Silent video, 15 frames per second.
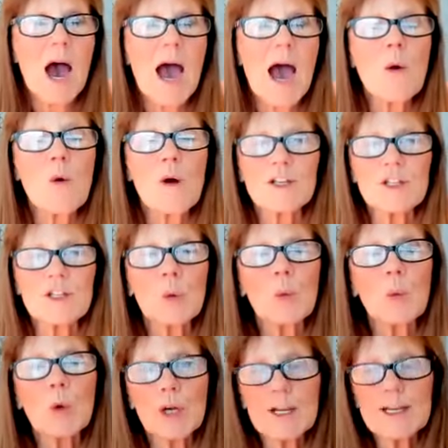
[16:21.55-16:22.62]
I want to
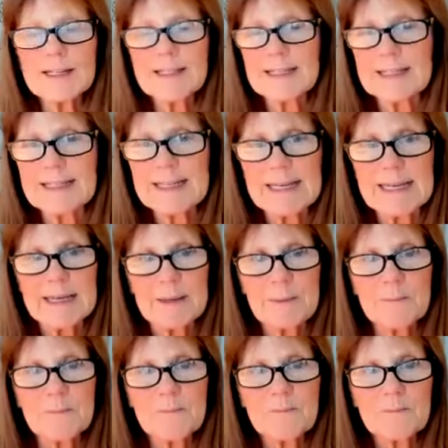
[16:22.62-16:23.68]
work as a
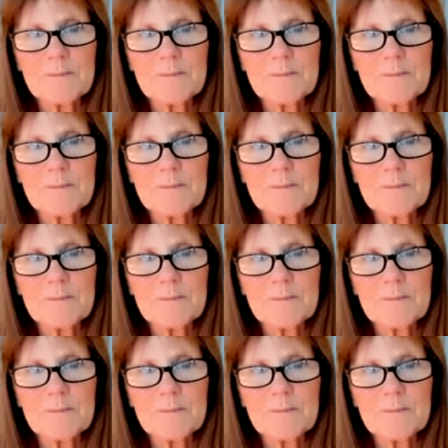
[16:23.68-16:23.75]
team.